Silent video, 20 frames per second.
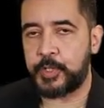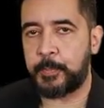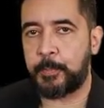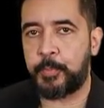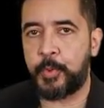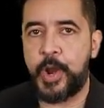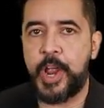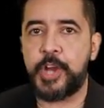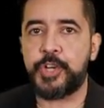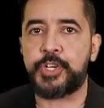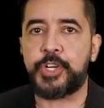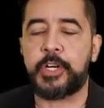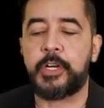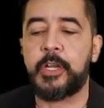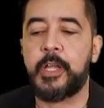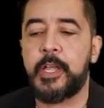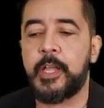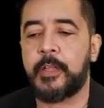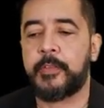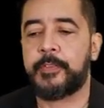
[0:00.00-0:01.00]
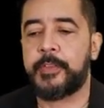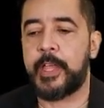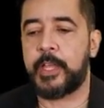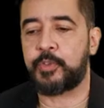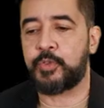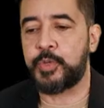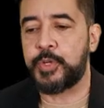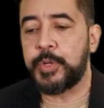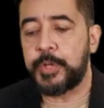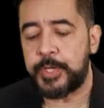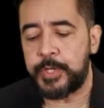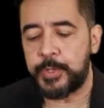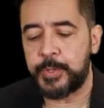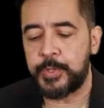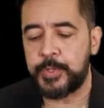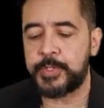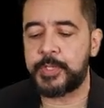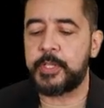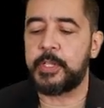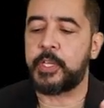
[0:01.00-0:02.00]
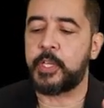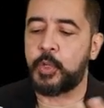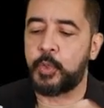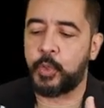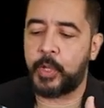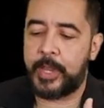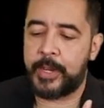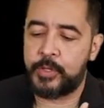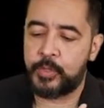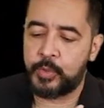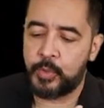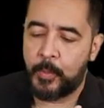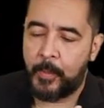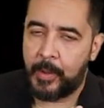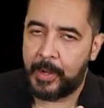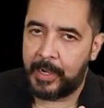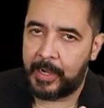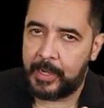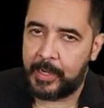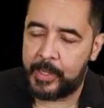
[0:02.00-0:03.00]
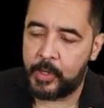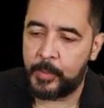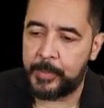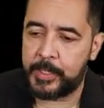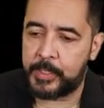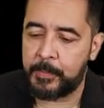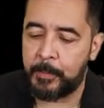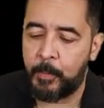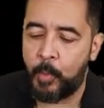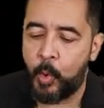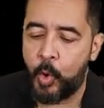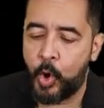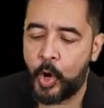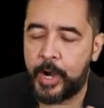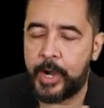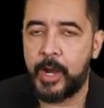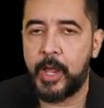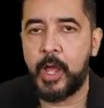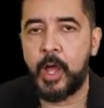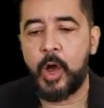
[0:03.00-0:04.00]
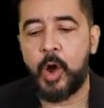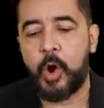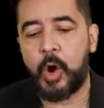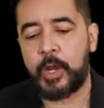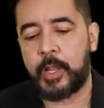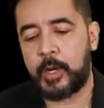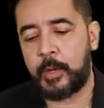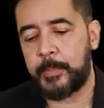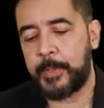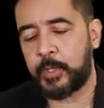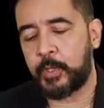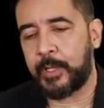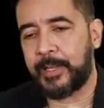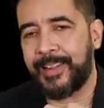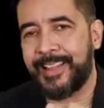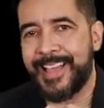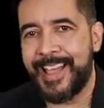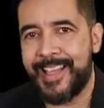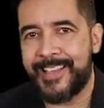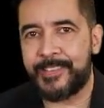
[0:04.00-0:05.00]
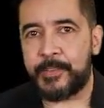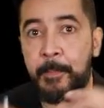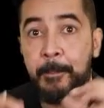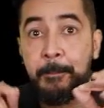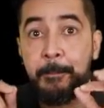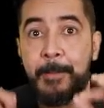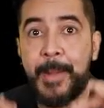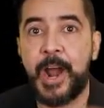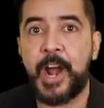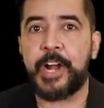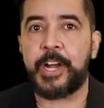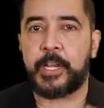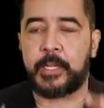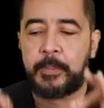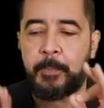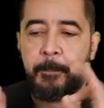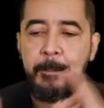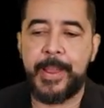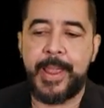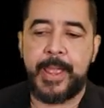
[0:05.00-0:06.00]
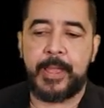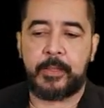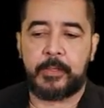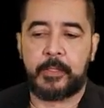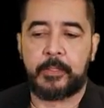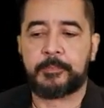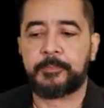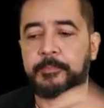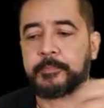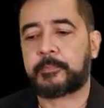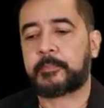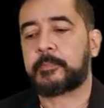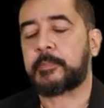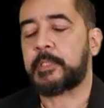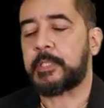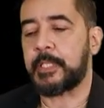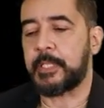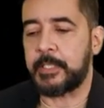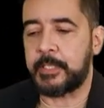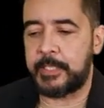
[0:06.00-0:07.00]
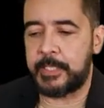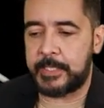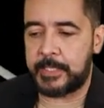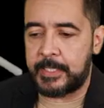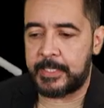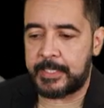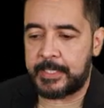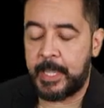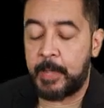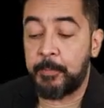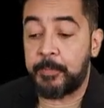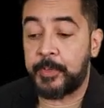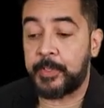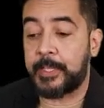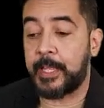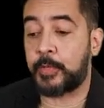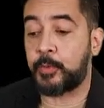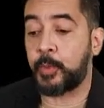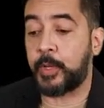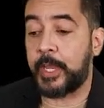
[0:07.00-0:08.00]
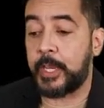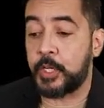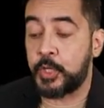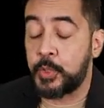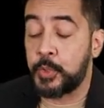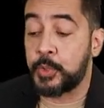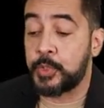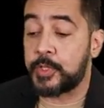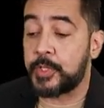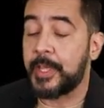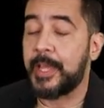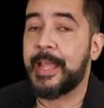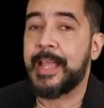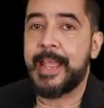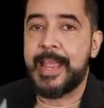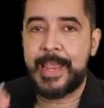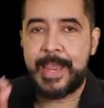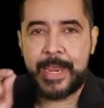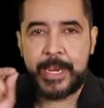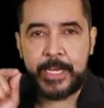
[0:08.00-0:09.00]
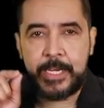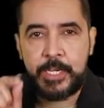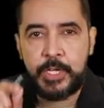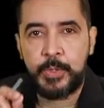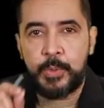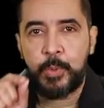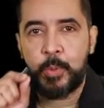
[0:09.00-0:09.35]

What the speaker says: pressure that you're using. You can do a little bit more or a little bit less marked bend. This is something that you can use, and you